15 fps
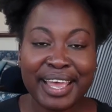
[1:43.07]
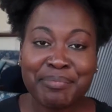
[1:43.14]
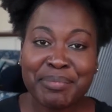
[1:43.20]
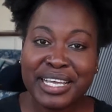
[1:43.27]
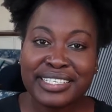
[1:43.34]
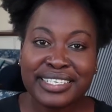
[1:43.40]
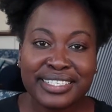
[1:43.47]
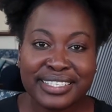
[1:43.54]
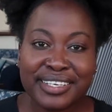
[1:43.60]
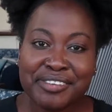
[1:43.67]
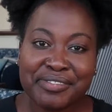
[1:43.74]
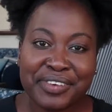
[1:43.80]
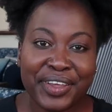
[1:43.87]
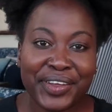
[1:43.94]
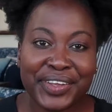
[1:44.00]
Plus it's
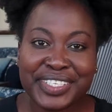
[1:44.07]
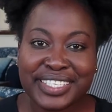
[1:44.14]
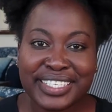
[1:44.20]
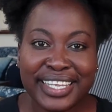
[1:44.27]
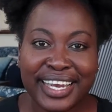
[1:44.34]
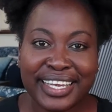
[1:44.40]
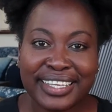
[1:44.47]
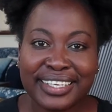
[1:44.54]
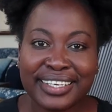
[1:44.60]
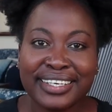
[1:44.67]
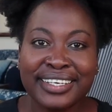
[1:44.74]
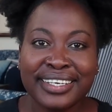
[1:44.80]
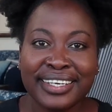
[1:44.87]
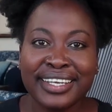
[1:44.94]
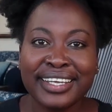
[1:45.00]
good for you. You just get
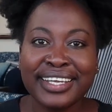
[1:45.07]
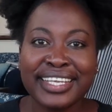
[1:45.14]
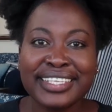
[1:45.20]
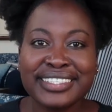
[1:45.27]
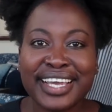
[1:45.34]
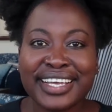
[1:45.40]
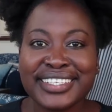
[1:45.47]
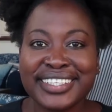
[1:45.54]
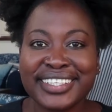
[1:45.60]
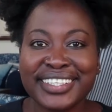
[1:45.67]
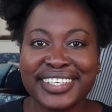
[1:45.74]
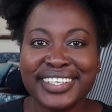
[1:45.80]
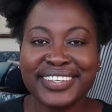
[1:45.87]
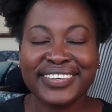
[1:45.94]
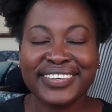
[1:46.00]
the injection,